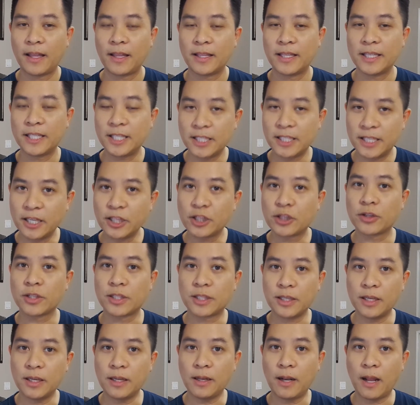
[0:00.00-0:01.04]
This is
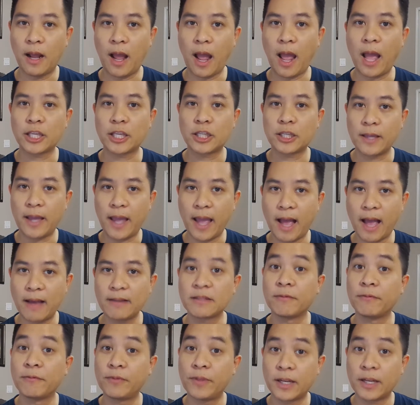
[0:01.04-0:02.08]
interesting. I actually have
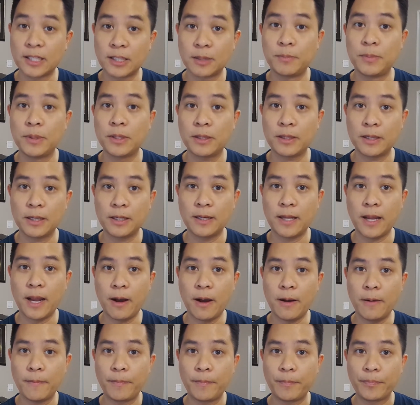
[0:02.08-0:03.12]
some flexibility
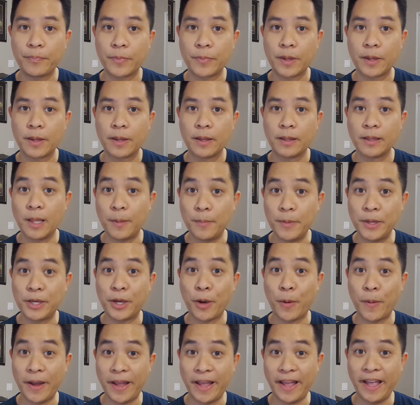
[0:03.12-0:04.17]
now. Let me
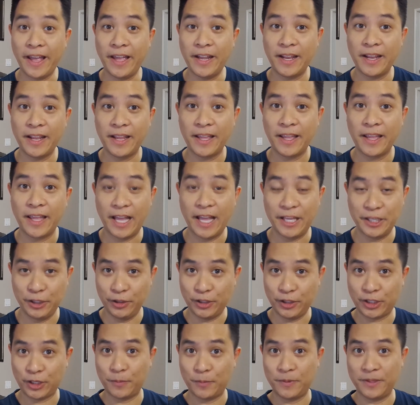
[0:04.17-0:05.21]
go ahead and
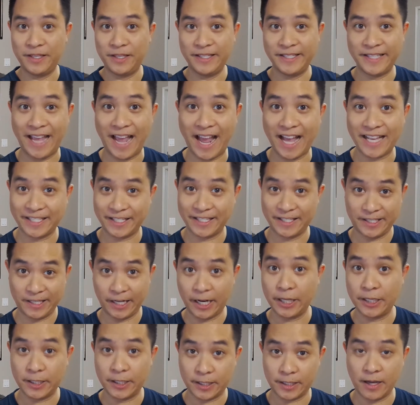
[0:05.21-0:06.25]
use some of these assets that
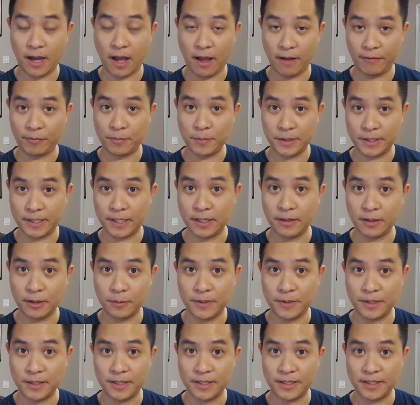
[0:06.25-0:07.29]
I just got from the sale of the
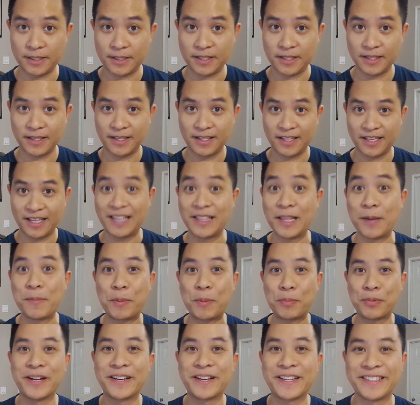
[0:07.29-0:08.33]
business and let
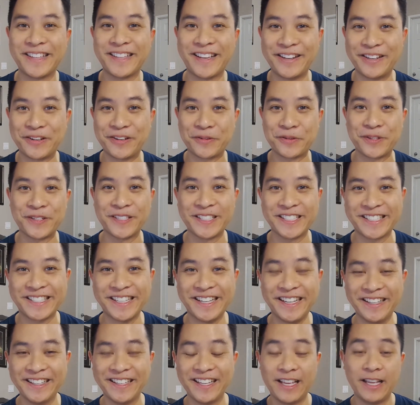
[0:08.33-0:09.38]
me plunk it down into real
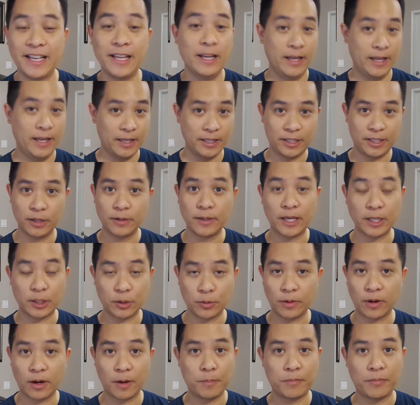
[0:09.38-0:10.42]
estate. And so that's
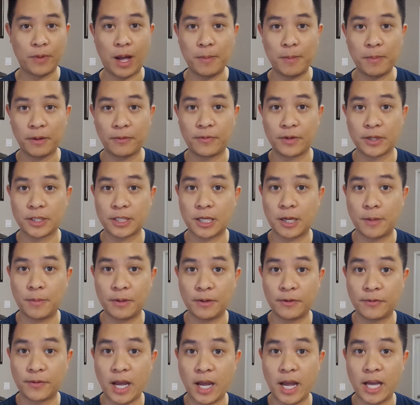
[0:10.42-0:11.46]
where I bought my first
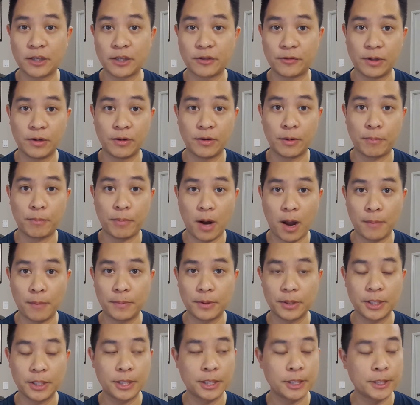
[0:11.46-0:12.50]
couple of cash flowing
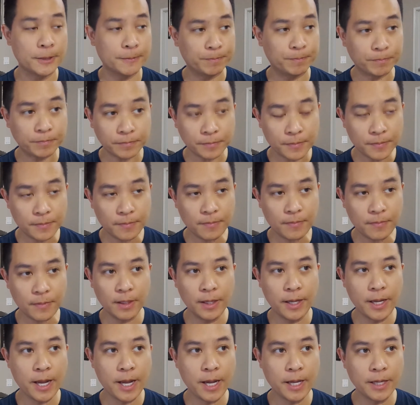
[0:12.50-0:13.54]
properties.
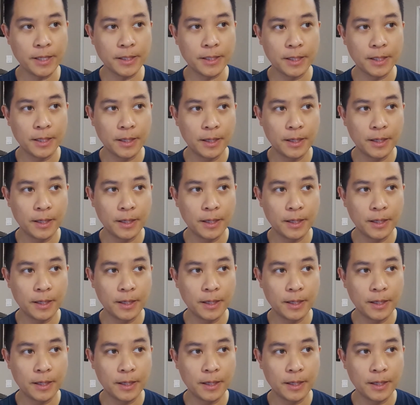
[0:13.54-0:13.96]
And